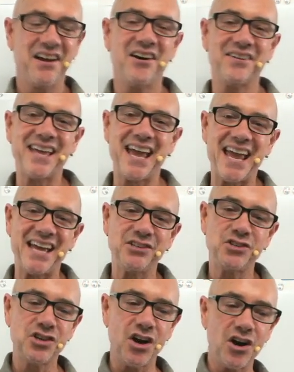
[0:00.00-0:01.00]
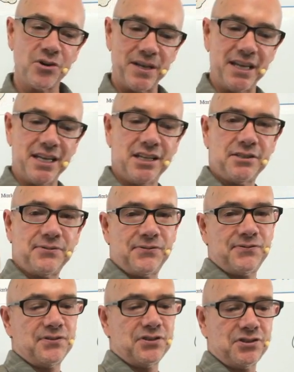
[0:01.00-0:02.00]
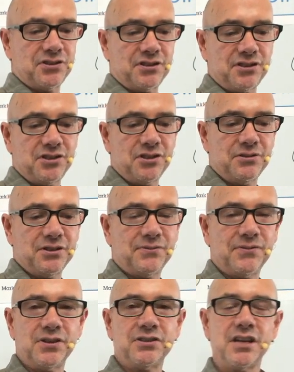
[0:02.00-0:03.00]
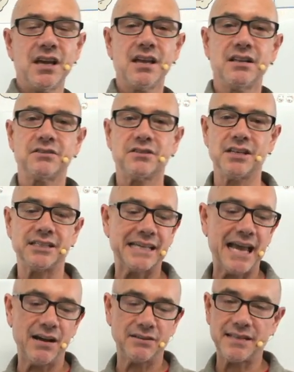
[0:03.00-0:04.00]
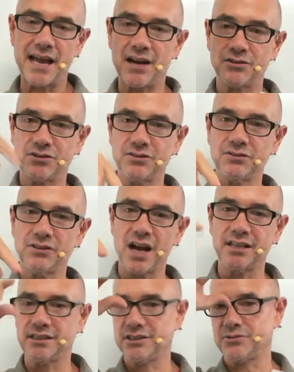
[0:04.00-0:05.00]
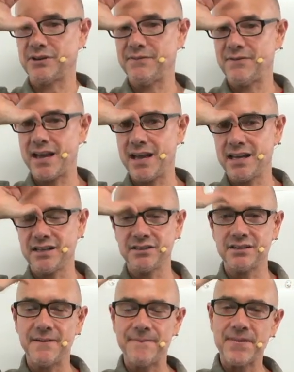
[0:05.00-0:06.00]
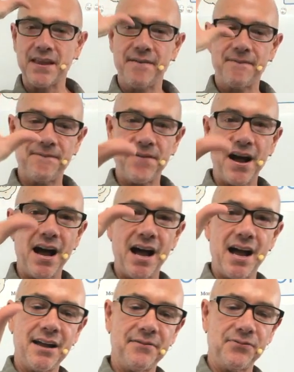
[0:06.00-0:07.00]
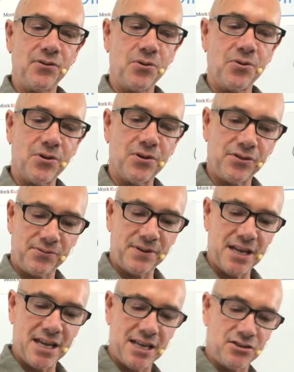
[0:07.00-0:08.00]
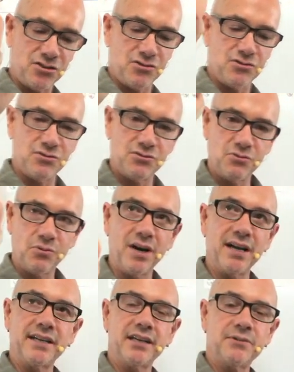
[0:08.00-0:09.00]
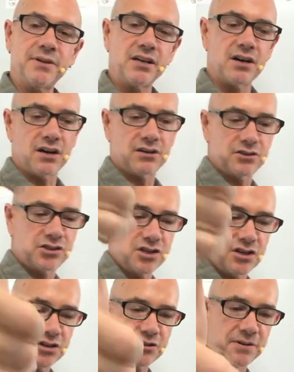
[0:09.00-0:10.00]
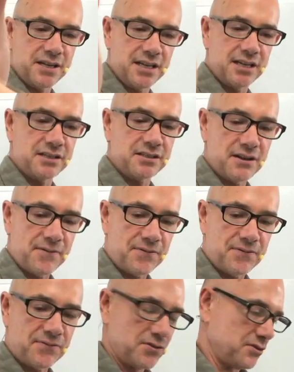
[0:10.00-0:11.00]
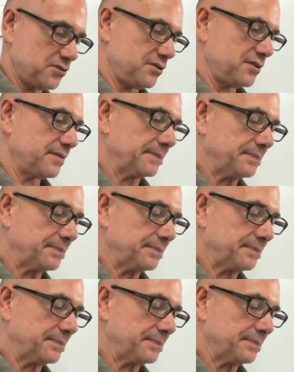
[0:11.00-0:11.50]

okay, and Joe is first. Joe is first. So let's count down to Lolly's Revenge. Five, four, three, two, one. Here we go. Joe is first.